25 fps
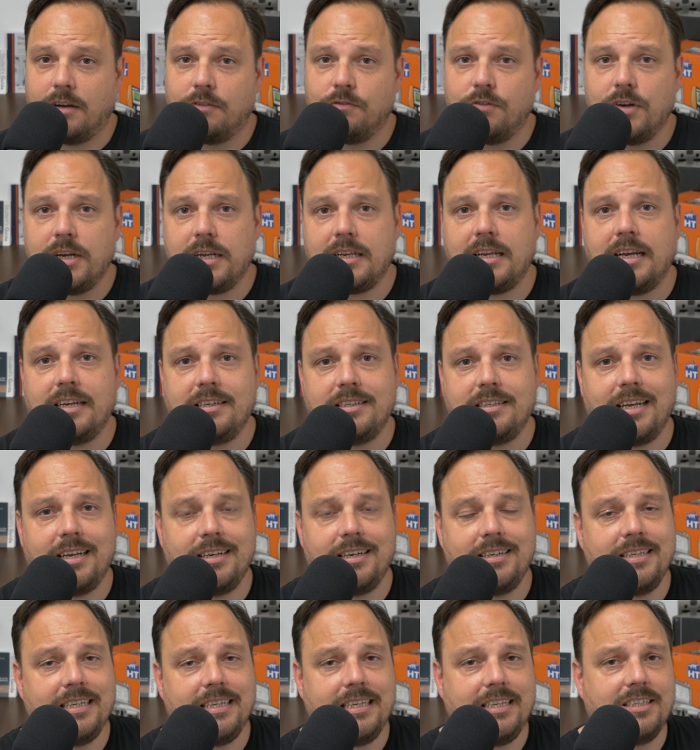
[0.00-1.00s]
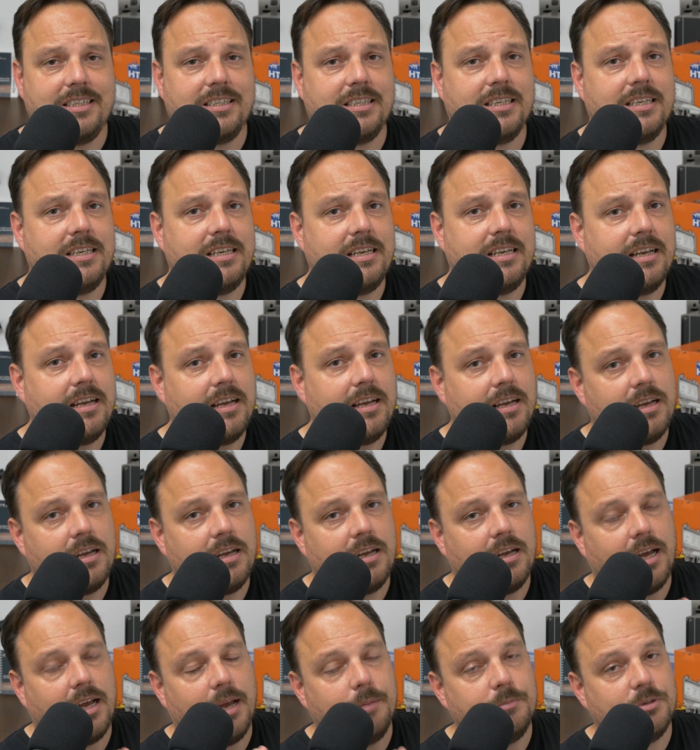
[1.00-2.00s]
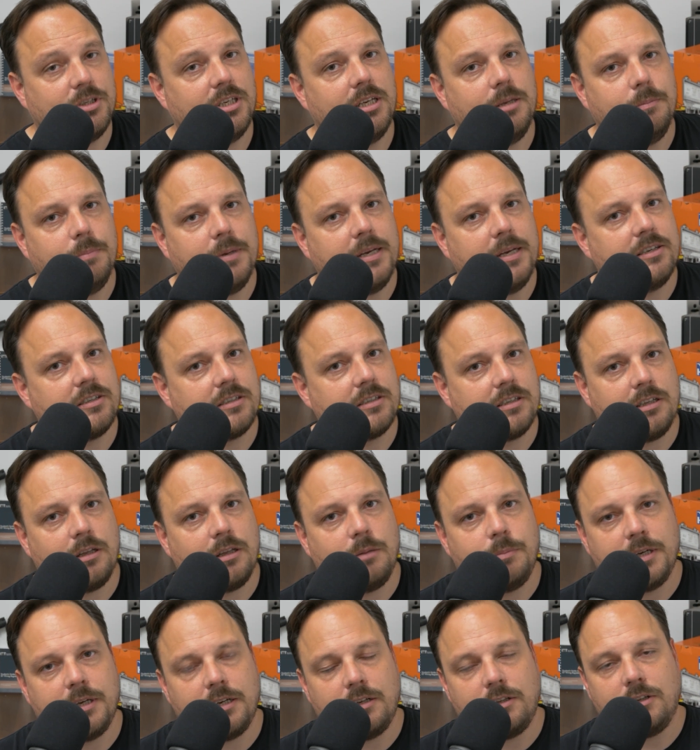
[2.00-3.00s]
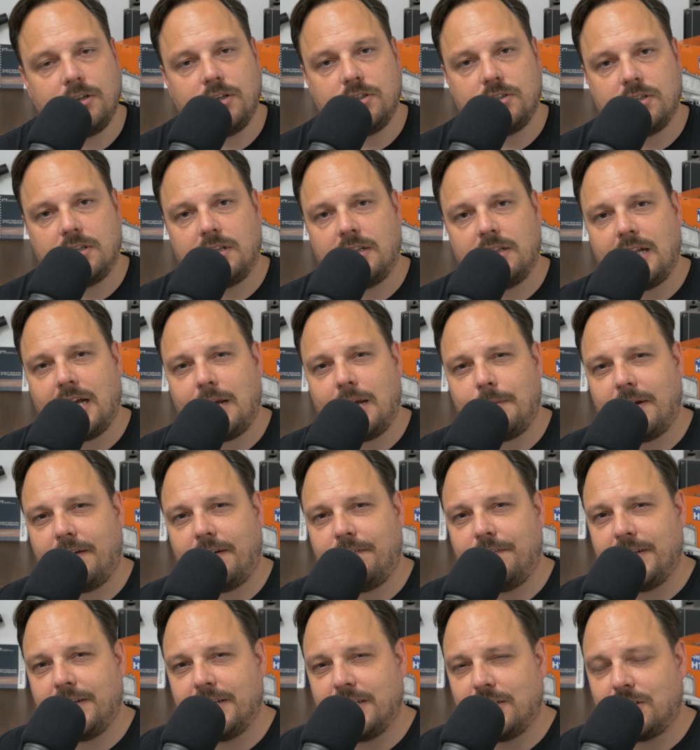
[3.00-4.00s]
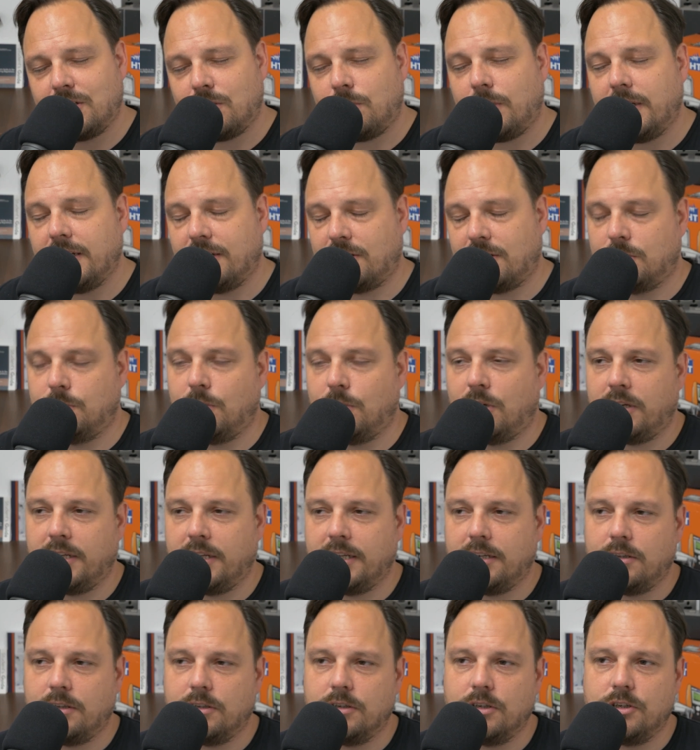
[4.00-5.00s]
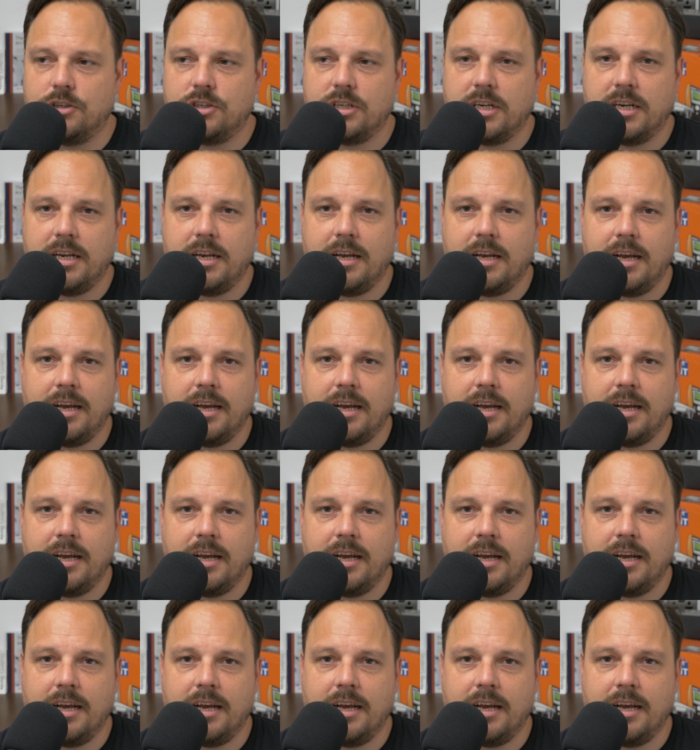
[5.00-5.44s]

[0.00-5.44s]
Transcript: I realised that D C M C B is a little bit closer than that, but I figured it's quite a small enclosure,